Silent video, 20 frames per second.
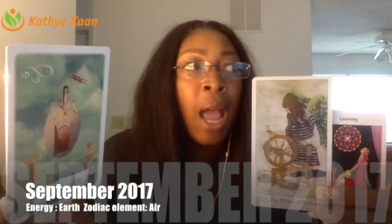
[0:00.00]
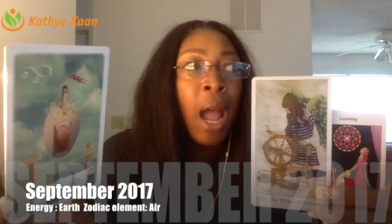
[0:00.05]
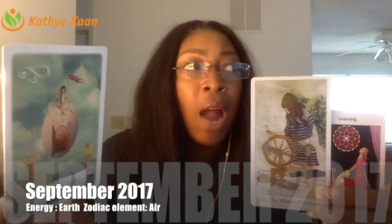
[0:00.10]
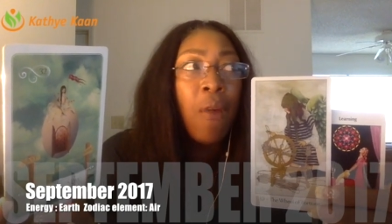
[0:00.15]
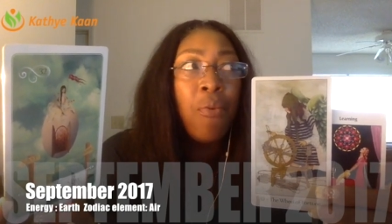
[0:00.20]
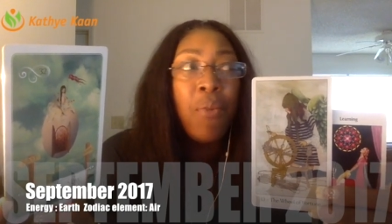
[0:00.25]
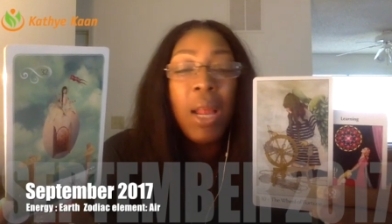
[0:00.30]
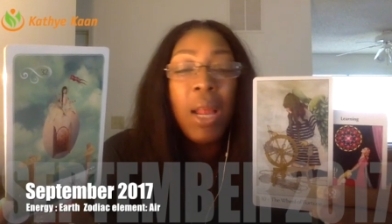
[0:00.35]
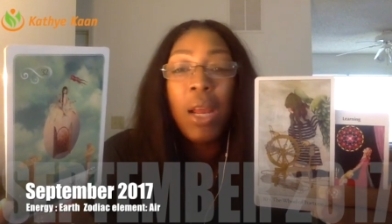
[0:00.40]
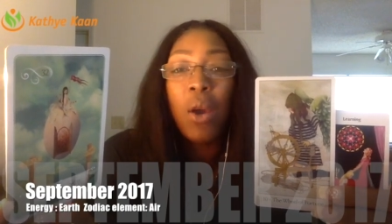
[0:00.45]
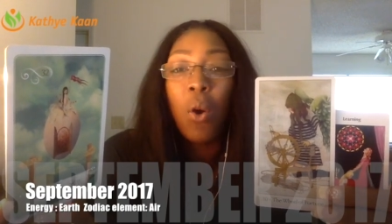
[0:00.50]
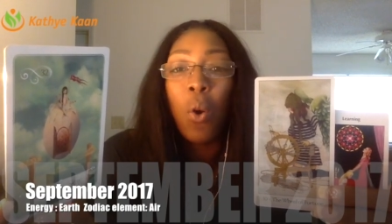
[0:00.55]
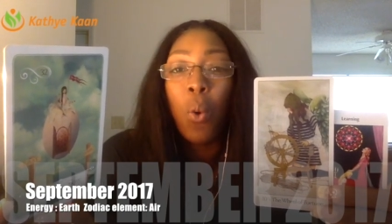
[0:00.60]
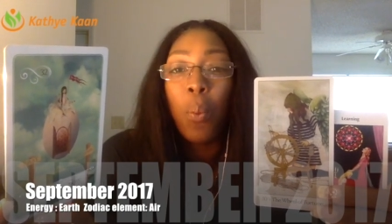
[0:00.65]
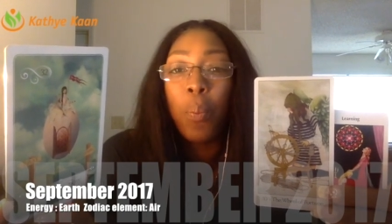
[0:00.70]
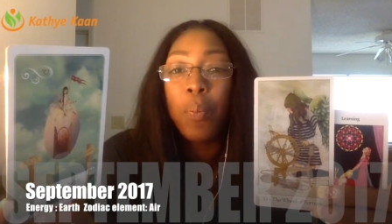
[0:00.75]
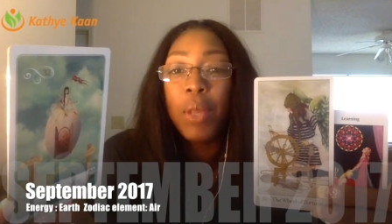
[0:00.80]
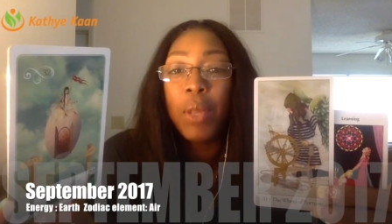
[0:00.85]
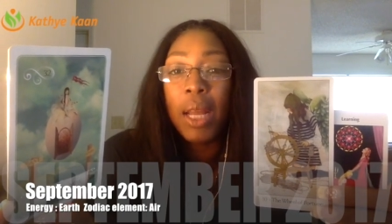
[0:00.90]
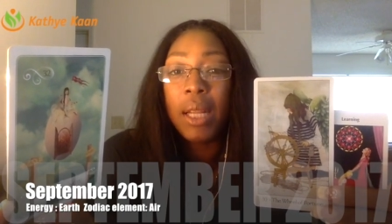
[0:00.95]
I really
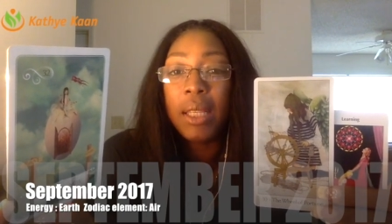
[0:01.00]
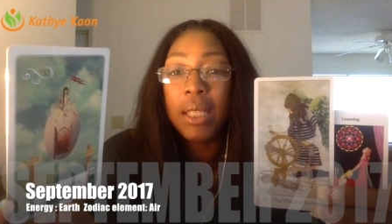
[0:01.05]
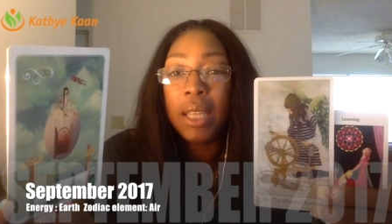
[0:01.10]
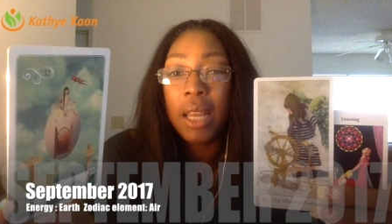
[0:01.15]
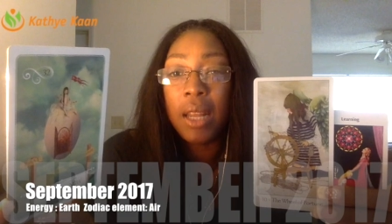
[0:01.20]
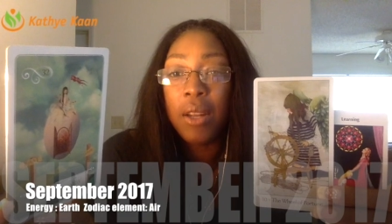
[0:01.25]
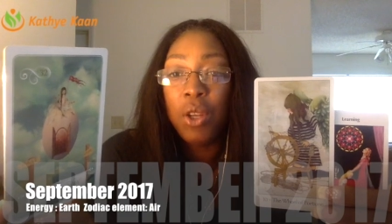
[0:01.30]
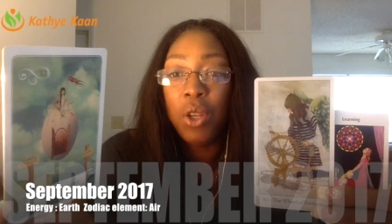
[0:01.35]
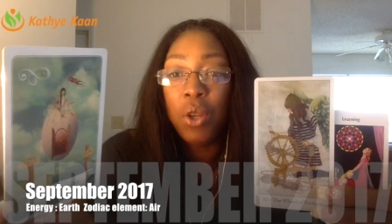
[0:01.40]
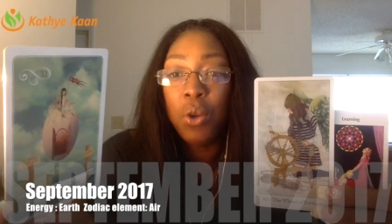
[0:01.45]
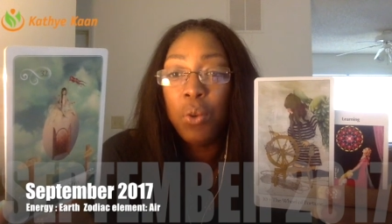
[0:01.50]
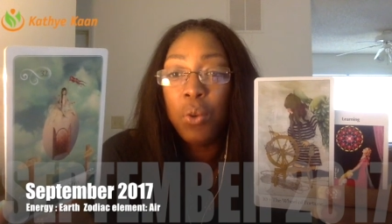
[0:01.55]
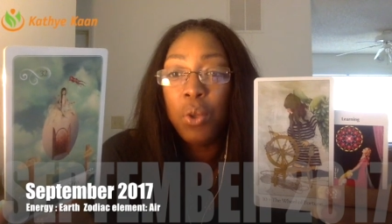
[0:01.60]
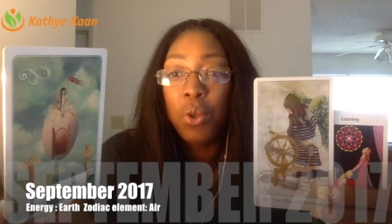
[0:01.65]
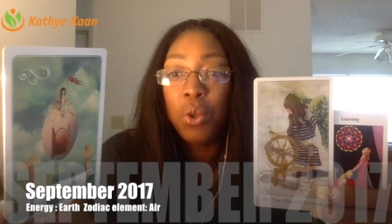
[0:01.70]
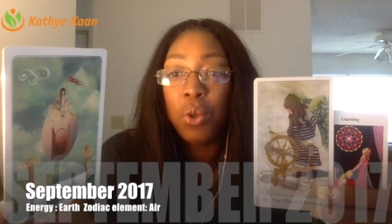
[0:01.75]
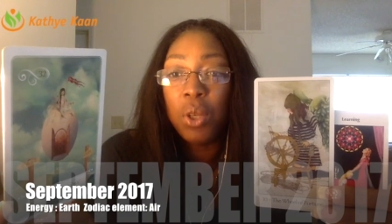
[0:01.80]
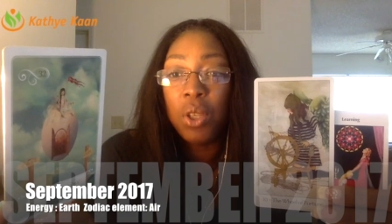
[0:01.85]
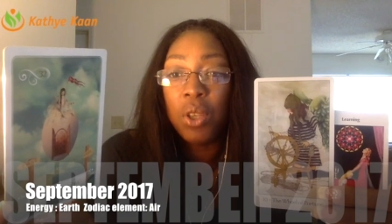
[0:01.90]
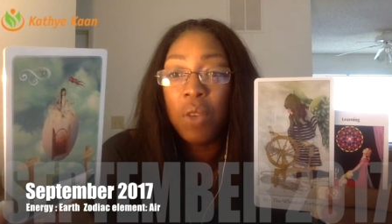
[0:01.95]
hope that new
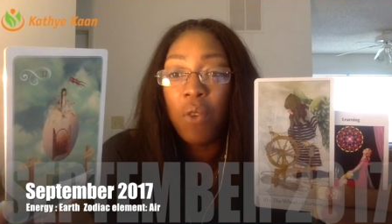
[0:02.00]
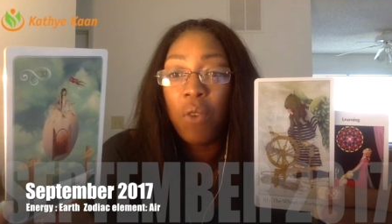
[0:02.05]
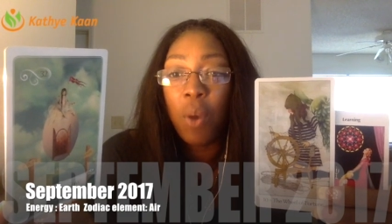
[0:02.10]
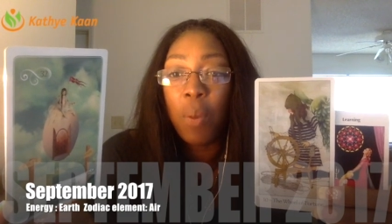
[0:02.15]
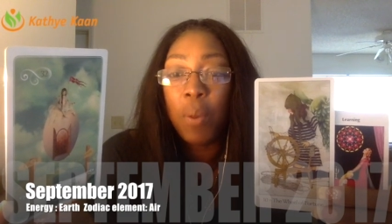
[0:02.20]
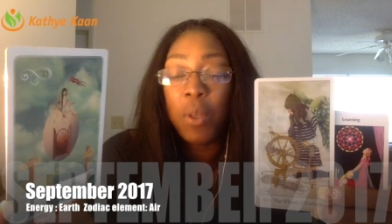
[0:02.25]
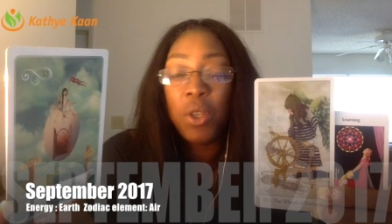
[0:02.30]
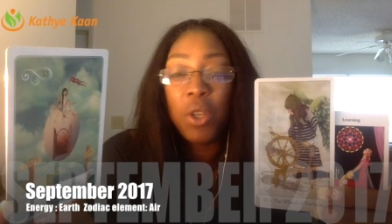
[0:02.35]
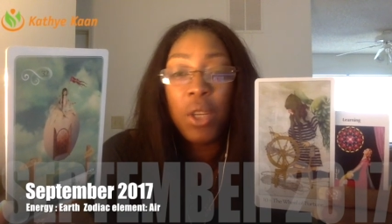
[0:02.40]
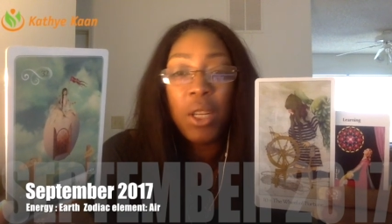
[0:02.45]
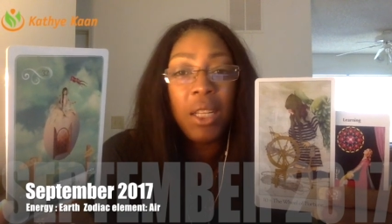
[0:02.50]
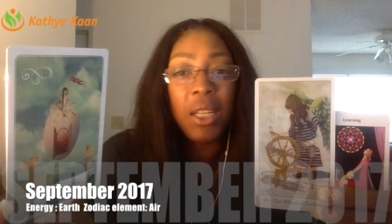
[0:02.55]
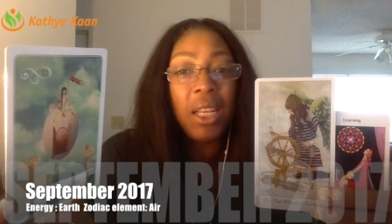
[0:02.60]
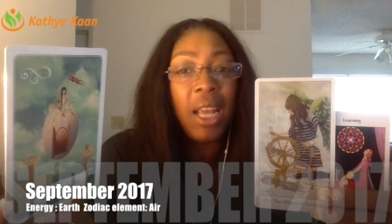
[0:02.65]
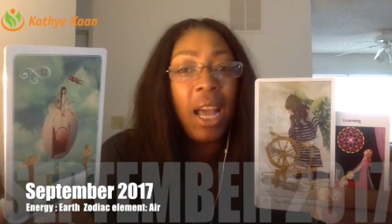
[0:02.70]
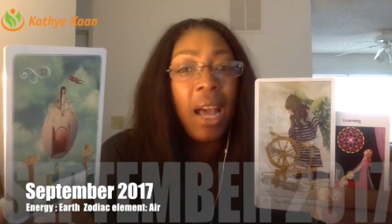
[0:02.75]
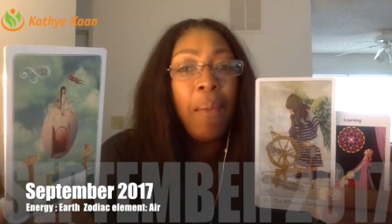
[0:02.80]
doors of opportunity.